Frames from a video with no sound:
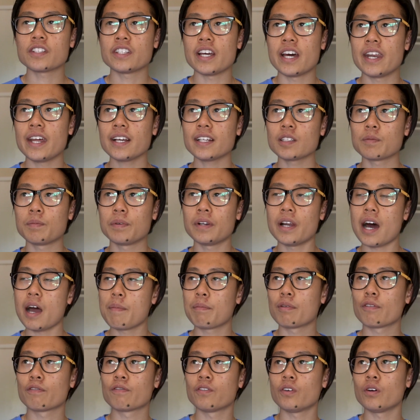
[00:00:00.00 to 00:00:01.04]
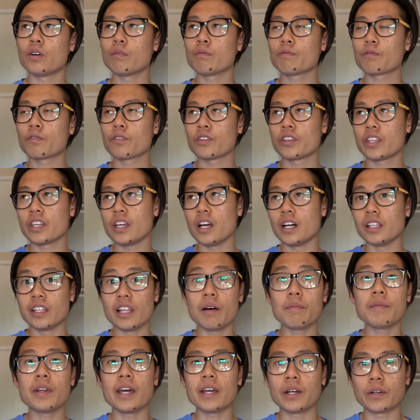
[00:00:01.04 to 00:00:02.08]
TEDx, but I performed for the
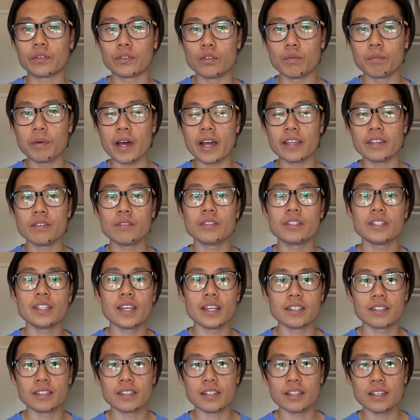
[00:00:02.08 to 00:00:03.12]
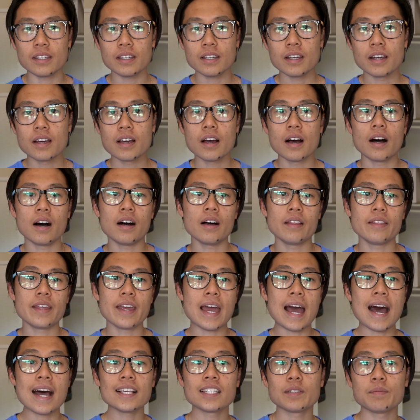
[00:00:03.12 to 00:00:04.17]
alumni group at UCSD. They
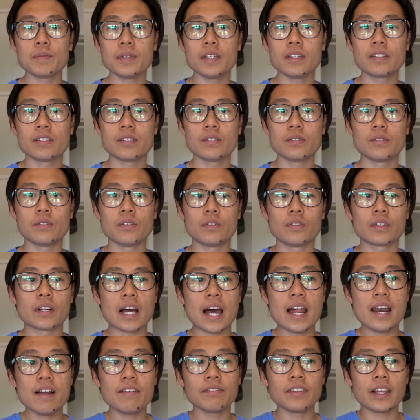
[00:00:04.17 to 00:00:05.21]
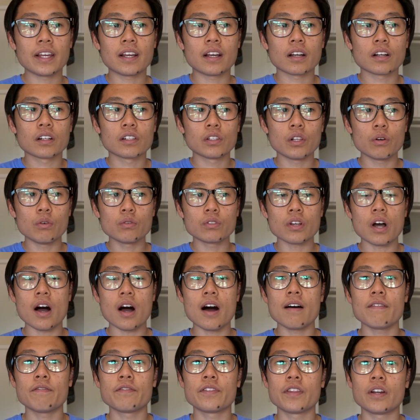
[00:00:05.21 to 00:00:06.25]
asked me to kind of like close
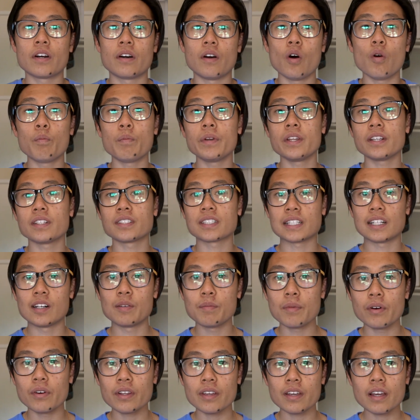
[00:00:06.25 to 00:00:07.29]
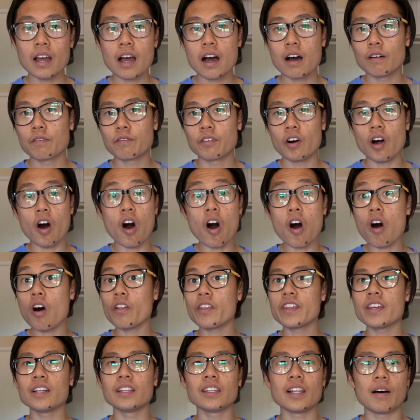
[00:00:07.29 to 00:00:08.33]
off their opening ceremony for all
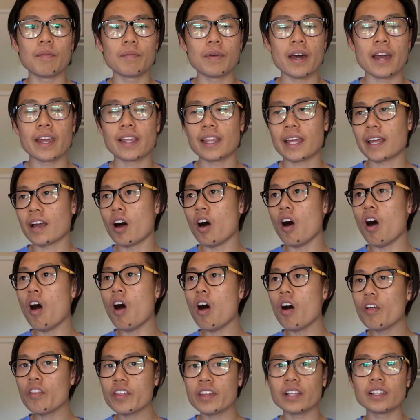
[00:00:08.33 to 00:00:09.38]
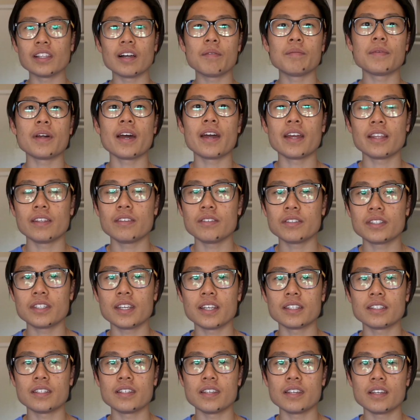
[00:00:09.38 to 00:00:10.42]
the alumni, like all the alumni at
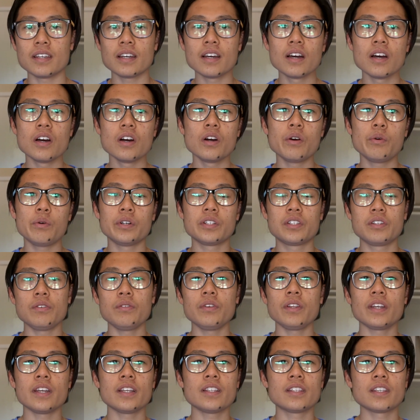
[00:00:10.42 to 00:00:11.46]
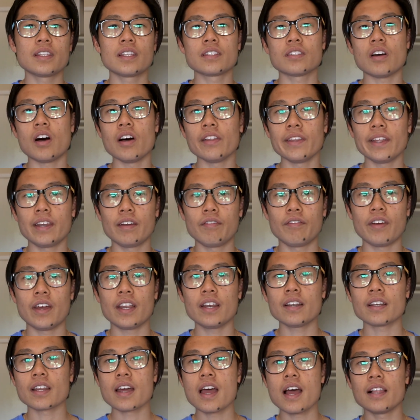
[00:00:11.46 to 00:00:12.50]
UCSD who were tuning into this online
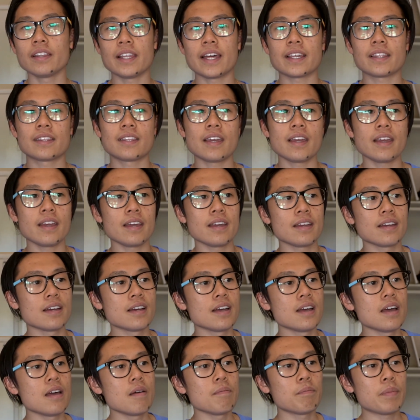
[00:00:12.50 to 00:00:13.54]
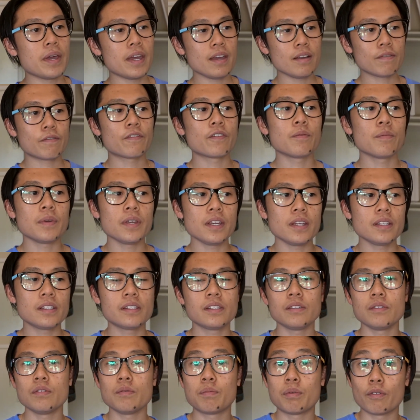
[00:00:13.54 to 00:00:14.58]
event. Like they paid for me
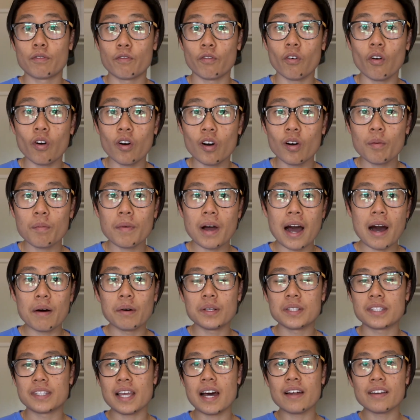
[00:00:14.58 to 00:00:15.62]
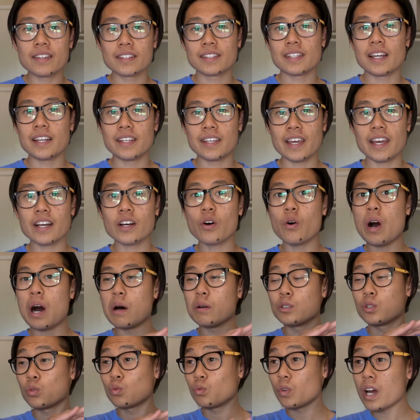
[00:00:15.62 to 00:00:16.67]
to perform. I was down in San Diego. I
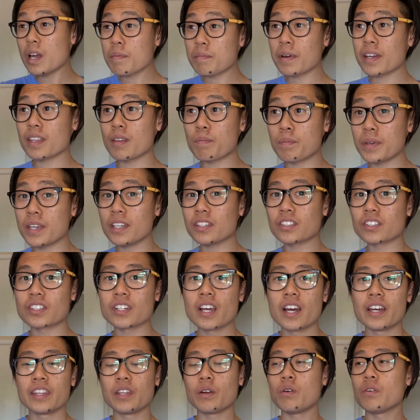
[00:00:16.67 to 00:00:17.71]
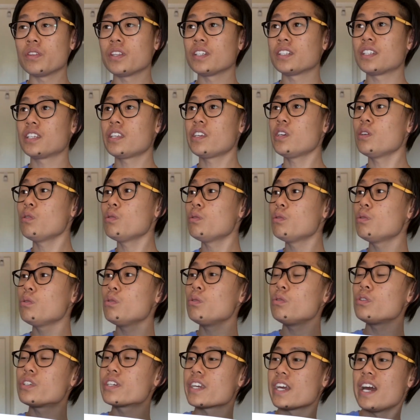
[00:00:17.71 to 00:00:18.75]
was right by the beach. There were these
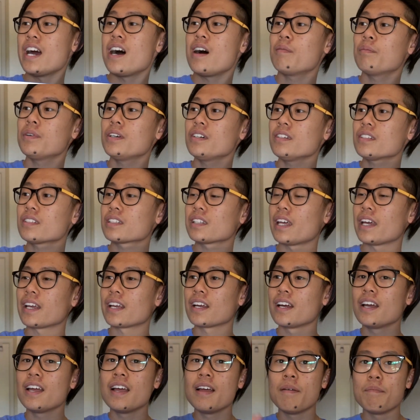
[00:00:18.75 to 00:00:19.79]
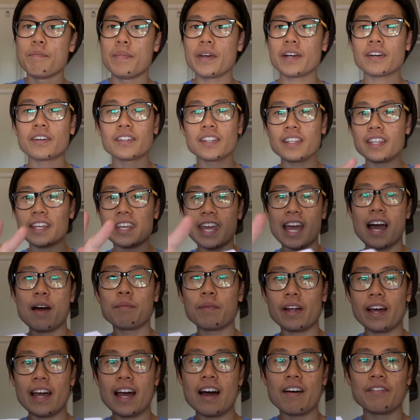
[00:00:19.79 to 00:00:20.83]
huge cameras, like bigger than the
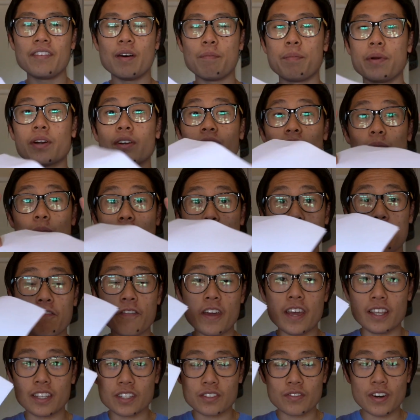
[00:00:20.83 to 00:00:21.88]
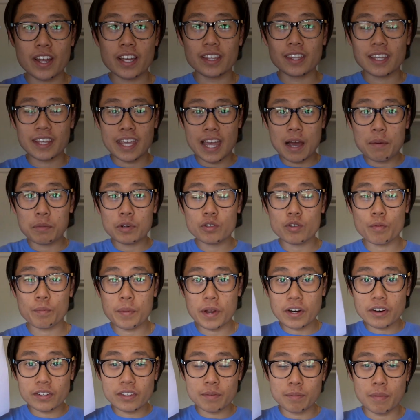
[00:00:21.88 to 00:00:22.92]
camera I have now, bigger than my face, right? The cameras were
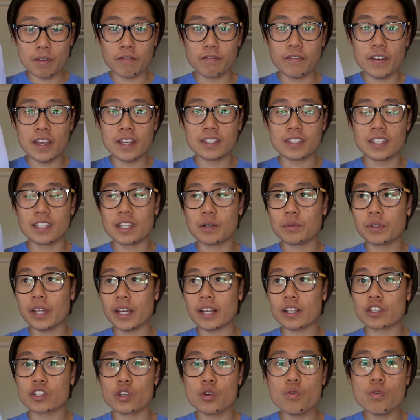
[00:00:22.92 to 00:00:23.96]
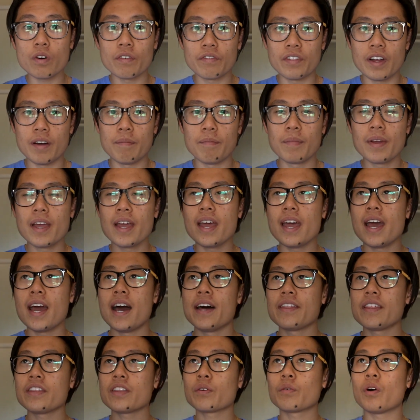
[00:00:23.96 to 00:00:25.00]
bigger than my face, and there were like 2 of them.
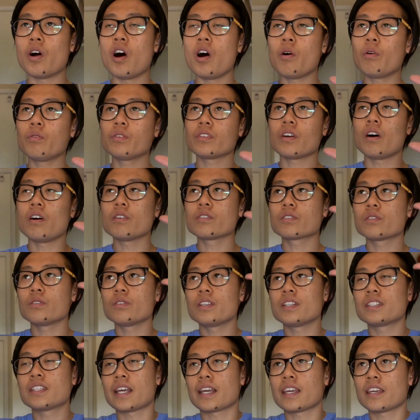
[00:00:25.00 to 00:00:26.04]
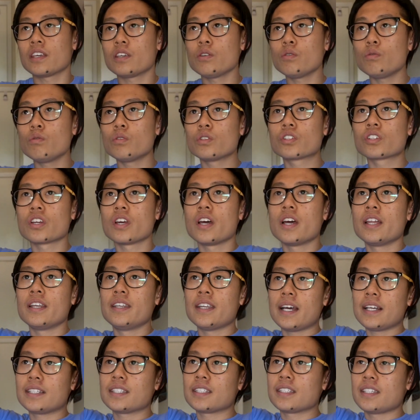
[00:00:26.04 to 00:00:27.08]
And then there were also these like huge,
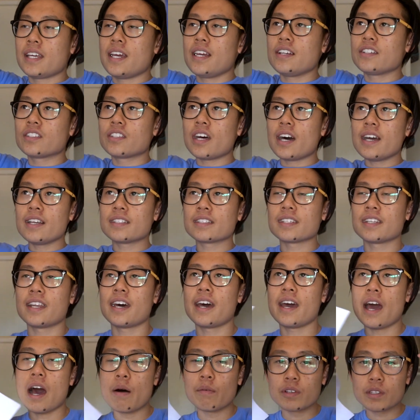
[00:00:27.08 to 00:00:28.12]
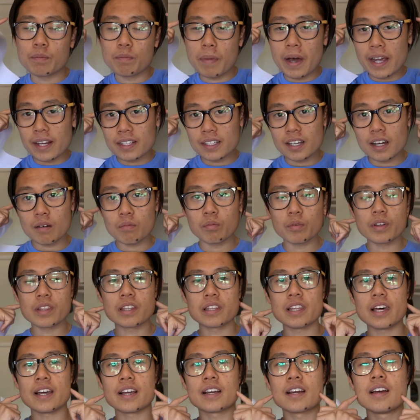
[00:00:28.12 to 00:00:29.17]
nice stage lights, and I was mic'd up with
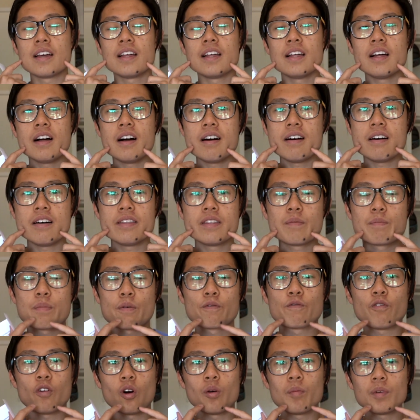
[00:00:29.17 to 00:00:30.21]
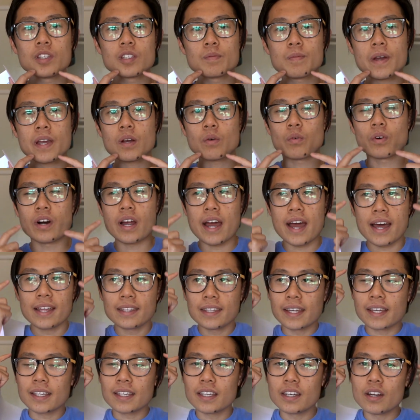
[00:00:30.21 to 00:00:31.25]
like the performance mic where I had
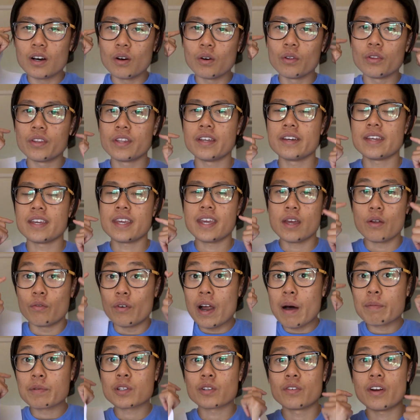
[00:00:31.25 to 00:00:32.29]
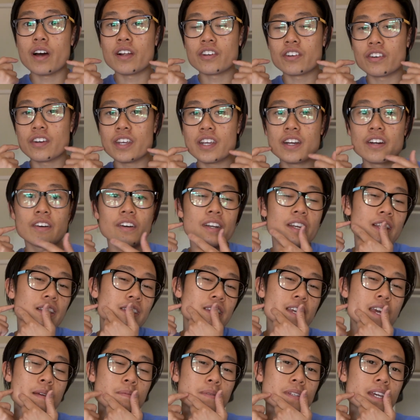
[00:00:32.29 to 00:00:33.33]
like, you know, it wraps around your ear and it
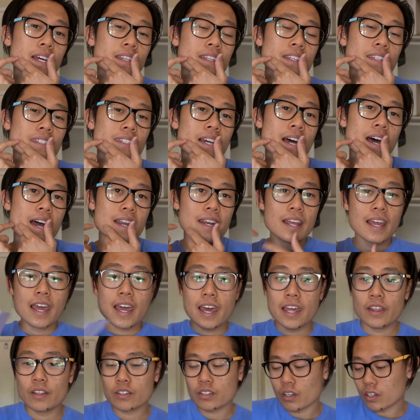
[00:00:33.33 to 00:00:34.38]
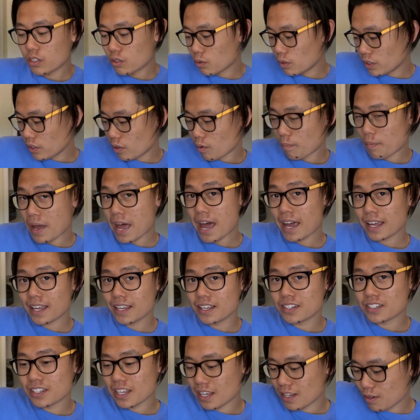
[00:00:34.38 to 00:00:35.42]
tapes at the side. There's also a little
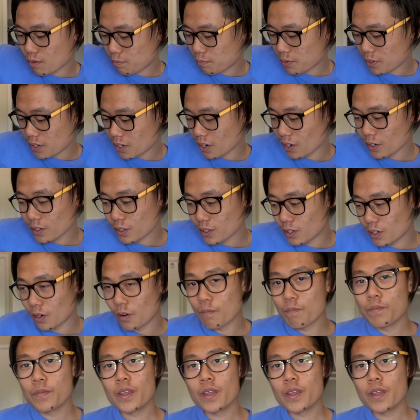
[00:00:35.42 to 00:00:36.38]
package that you put on your